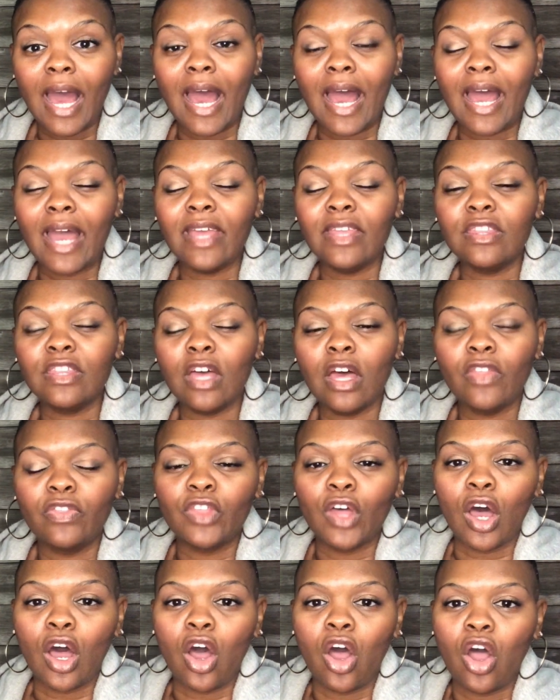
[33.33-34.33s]
I thought
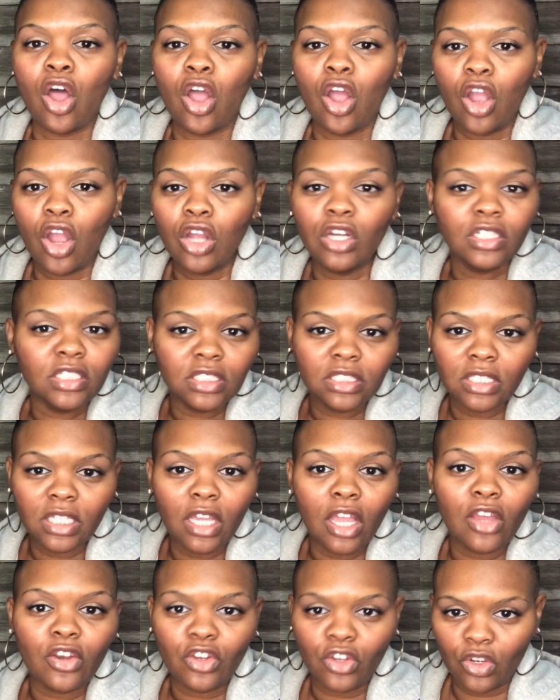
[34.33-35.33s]
the hardest
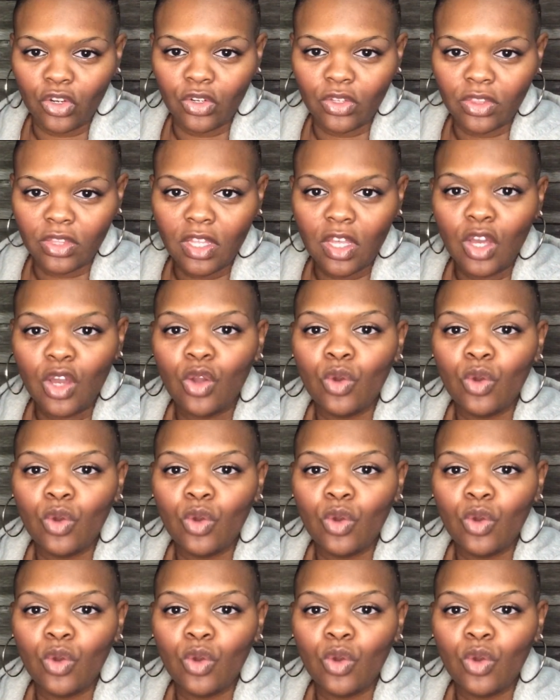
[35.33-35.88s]
thing on earth